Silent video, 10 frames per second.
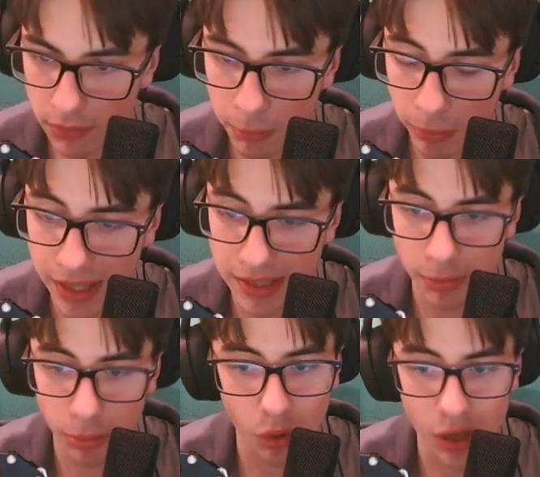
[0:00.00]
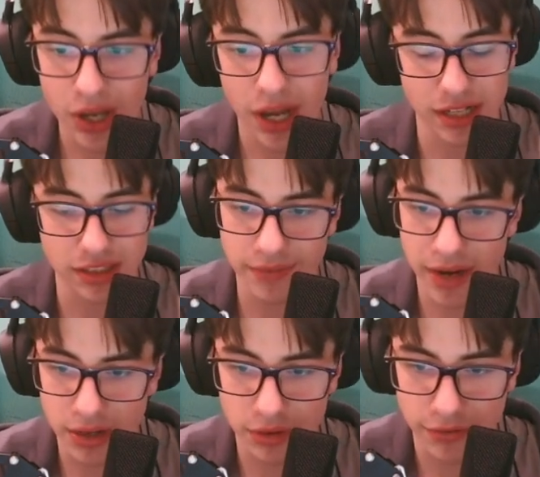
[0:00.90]
played the ball, and it's a
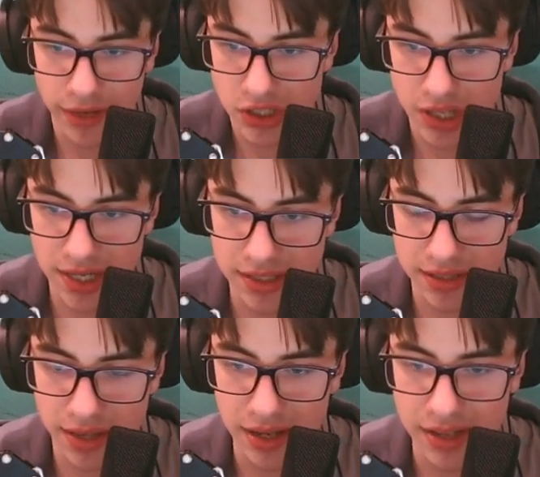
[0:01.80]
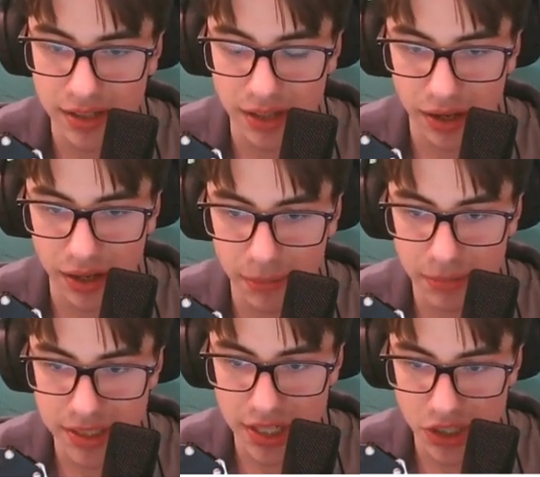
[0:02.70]
very good finish into that
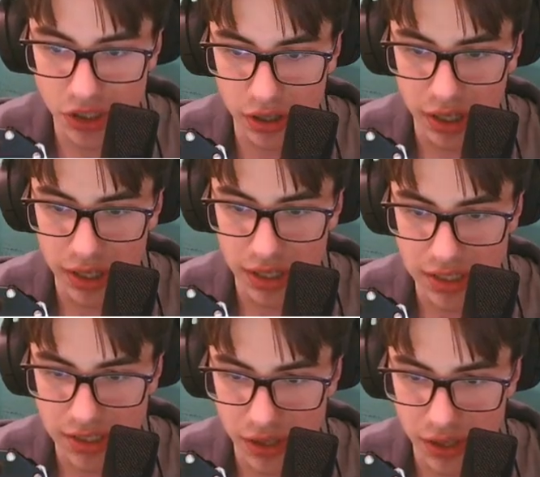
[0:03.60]
position. His